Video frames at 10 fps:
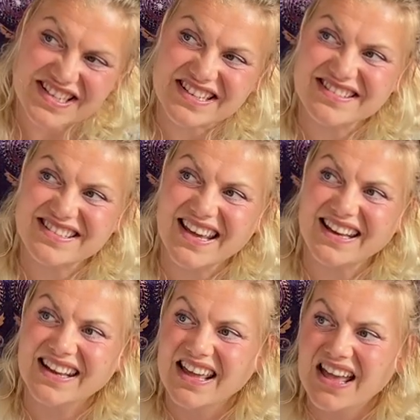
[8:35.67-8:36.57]
is
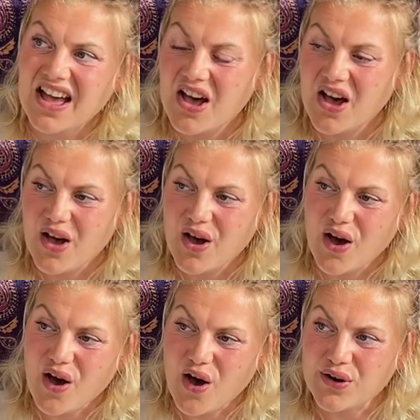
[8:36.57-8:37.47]
that
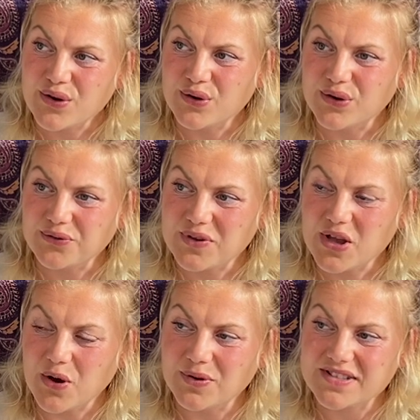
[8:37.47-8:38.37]
on Earth we
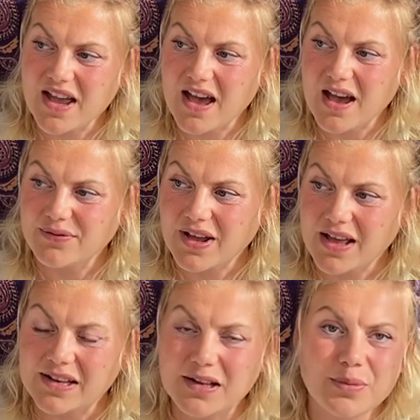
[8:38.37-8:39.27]
always have
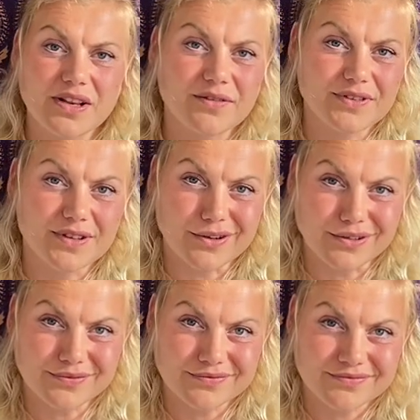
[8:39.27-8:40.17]
a little bit of it
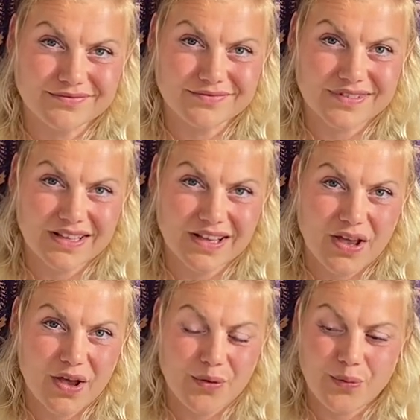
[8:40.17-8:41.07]
all.
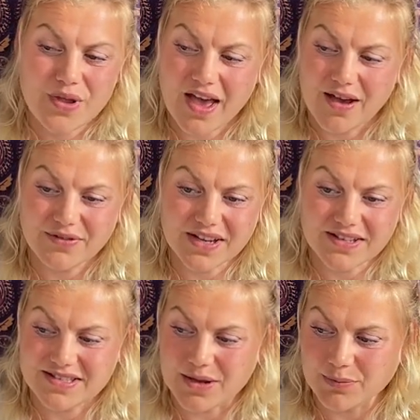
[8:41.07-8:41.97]
We have the
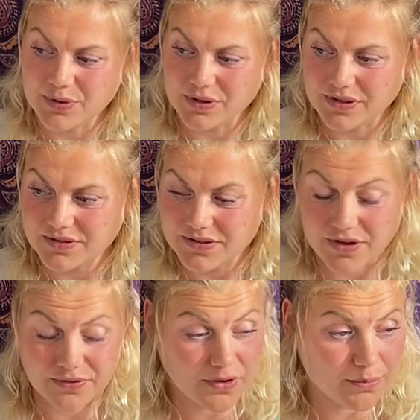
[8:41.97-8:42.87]
examples
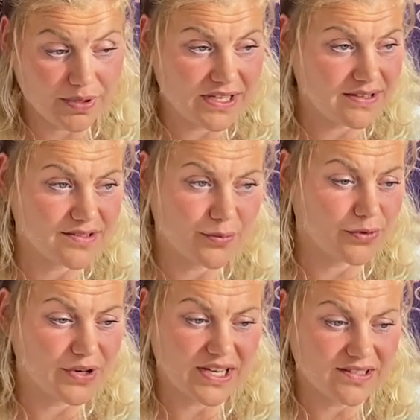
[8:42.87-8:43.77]
of complete
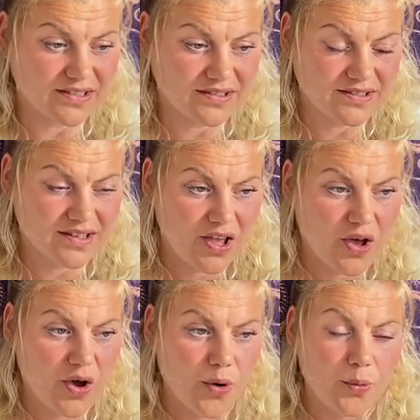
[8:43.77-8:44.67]
separations,
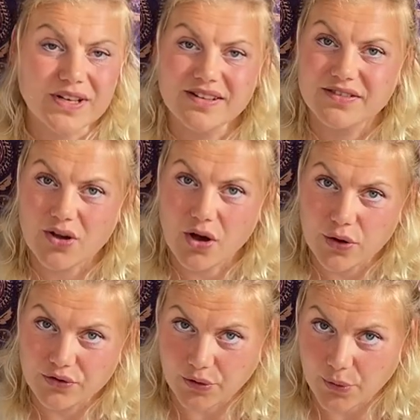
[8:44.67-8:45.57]
which is
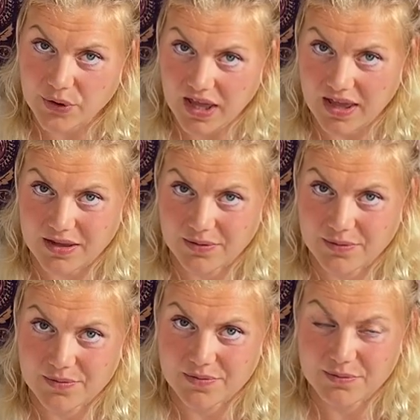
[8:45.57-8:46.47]
also okay,
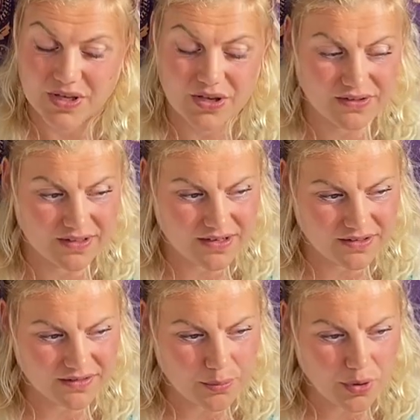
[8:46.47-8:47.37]
because that
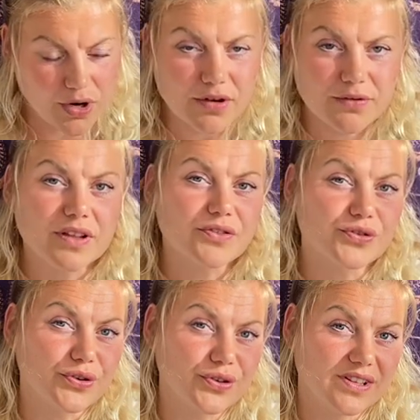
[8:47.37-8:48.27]
is a part of their
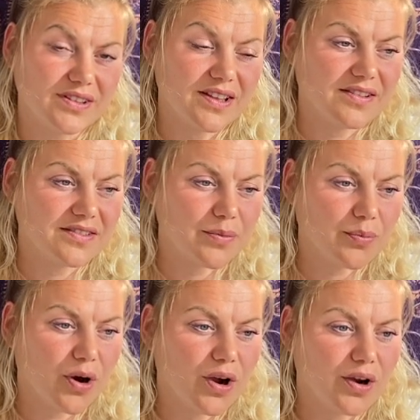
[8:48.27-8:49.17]
journey, that is a
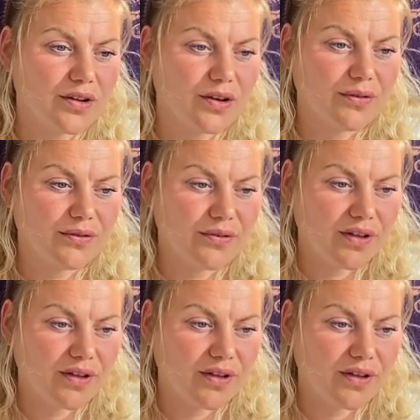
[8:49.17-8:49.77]
part of